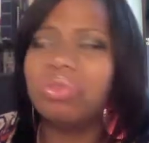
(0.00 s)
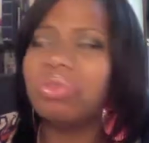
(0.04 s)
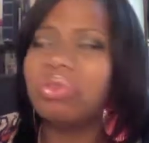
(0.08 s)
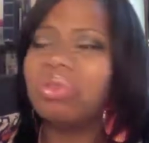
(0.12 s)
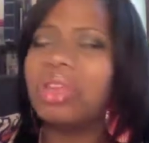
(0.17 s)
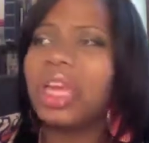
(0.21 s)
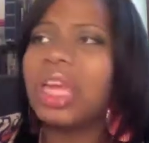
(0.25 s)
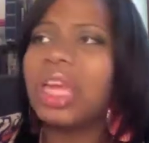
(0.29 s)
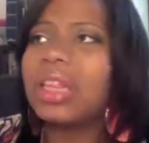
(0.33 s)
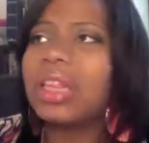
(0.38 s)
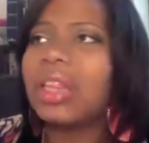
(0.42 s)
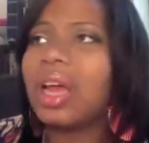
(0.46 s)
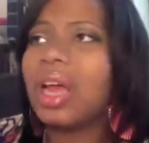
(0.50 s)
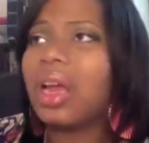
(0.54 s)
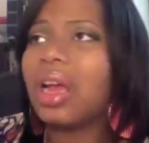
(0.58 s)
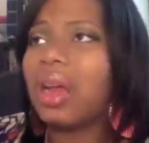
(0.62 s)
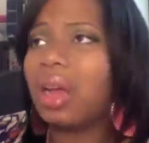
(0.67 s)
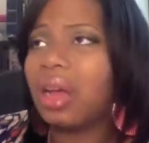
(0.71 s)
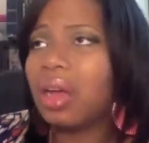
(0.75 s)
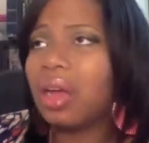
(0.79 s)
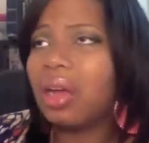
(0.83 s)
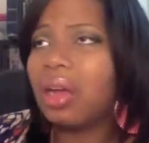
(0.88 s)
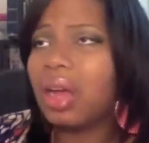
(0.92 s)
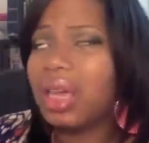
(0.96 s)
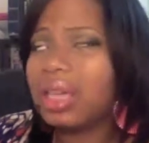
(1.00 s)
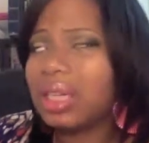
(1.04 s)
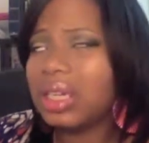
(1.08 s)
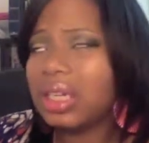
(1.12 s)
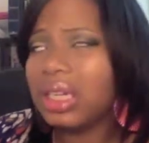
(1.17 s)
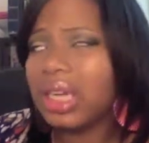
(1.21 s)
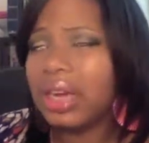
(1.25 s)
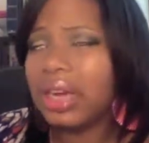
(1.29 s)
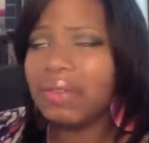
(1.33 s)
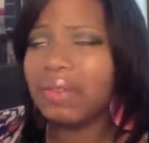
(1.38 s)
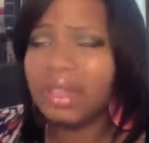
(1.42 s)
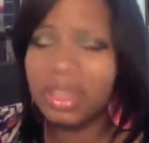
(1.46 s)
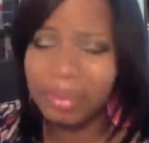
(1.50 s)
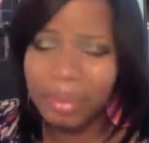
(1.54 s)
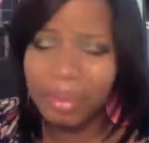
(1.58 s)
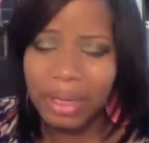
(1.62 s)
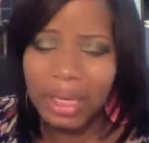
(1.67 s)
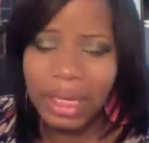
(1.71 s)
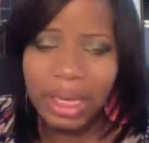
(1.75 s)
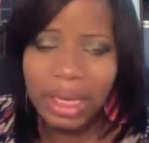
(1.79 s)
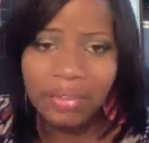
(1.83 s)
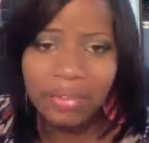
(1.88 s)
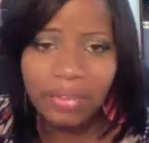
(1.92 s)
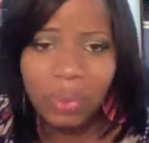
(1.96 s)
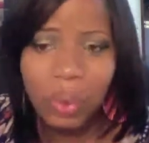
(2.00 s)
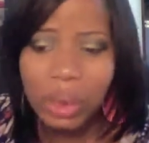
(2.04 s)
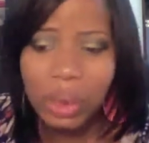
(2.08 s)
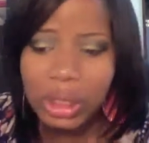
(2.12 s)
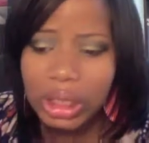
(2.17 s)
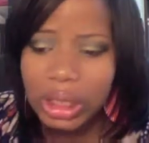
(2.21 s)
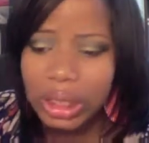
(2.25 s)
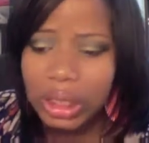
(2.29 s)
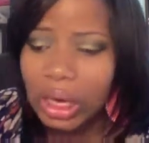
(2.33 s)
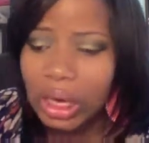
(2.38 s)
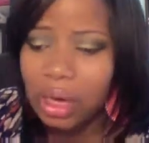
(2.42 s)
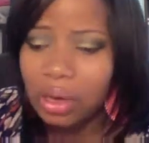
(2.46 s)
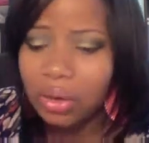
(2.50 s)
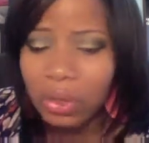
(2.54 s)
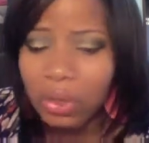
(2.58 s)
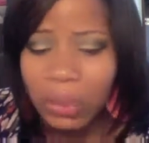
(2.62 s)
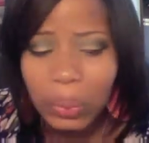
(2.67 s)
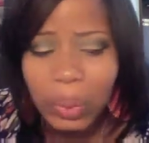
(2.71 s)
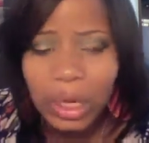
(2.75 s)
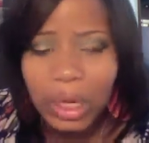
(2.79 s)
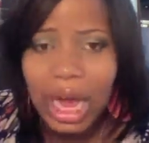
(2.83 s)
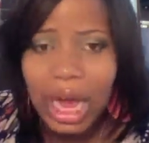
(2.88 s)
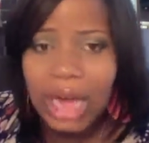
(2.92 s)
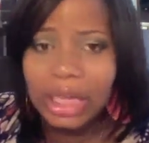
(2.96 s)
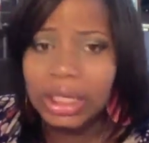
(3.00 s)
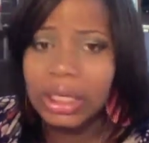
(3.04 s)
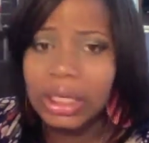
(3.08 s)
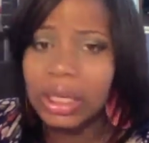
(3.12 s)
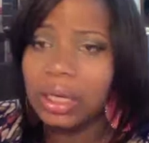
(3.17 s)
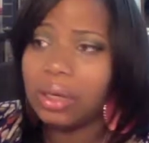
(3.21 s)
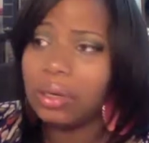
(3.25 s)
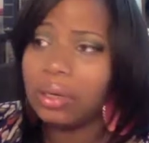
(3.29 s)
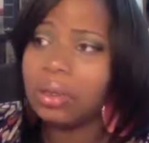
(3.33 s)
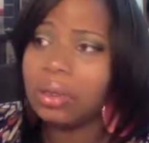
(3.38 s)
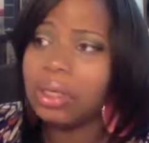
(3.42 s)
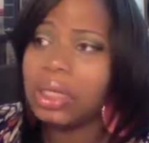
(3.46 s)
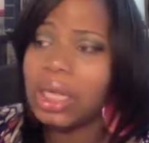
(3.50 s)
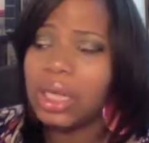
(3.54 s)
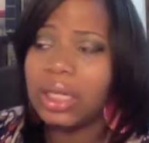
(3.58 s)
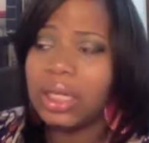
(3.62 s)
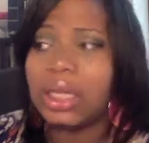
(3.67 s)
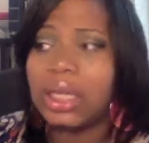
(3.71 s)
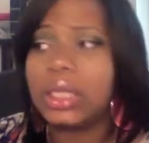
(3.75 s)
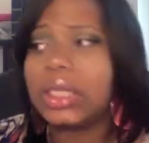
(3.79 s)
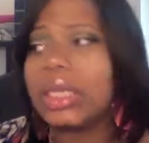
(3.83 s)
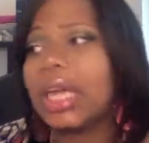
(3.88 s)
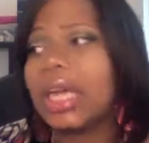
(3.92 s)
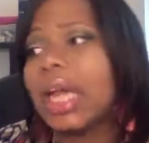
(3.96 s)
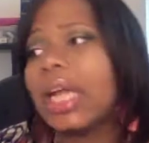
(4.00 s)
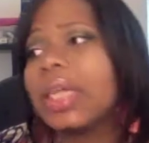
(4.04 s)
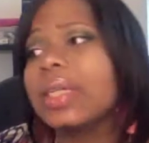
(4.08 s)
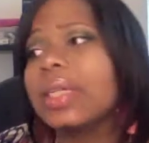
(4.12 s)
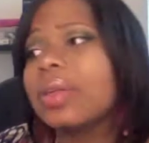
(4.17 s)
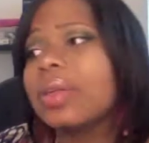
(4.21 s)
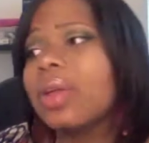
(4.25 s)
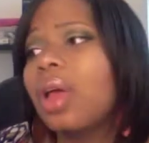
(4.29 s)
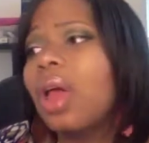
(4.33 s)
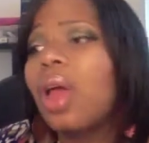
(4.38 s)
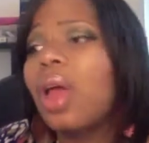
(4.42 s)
think like, oh, I just have to spend like $14 on one eyeshadow, but that's not the case.